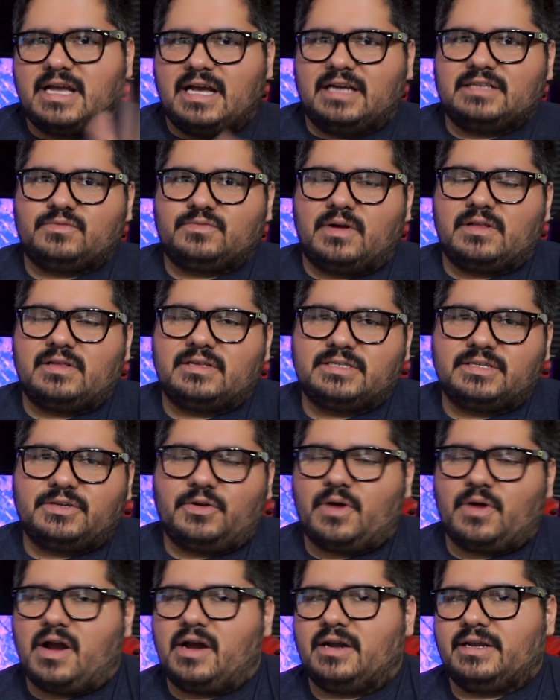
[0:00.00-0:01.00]
as well as
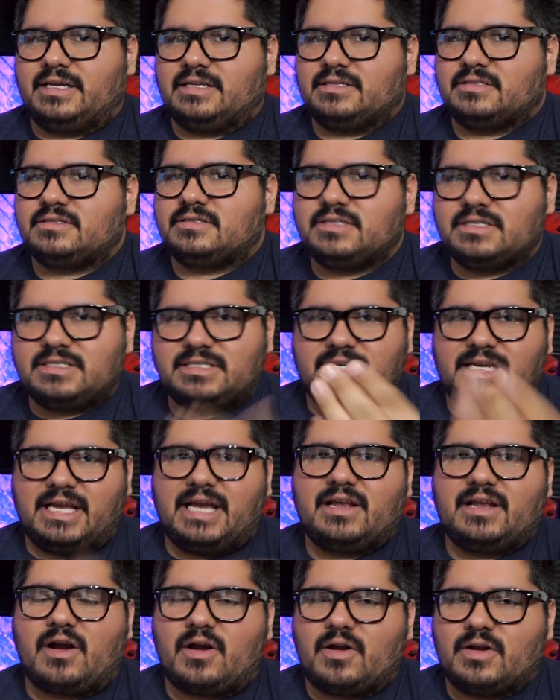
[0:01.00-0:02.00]
your audience, just to
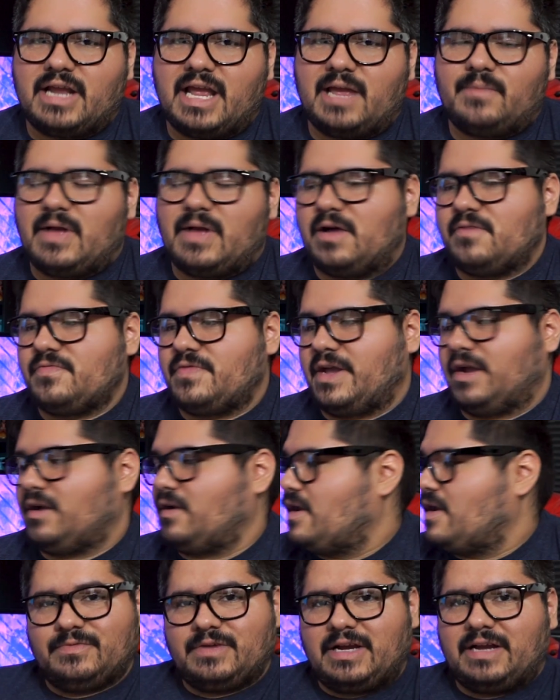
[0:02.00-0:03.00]
get our name out there.